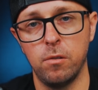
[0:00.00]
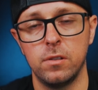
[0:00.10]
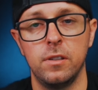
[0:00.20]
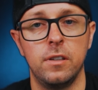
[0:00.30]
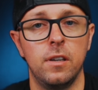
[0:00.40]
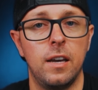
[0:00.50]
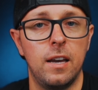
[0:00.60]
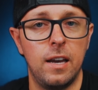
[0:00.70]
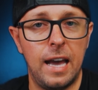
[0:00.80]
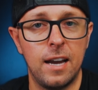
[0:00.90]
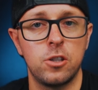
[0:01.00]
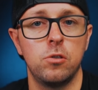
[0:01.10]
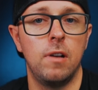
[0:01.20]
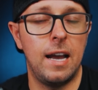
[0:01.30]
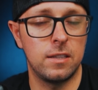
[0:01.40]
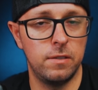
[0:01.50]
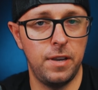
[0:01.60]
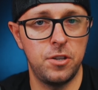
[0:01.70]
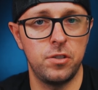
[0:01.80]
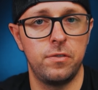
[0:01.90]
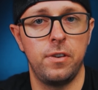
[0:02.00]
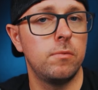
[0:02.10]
the actual activation fee.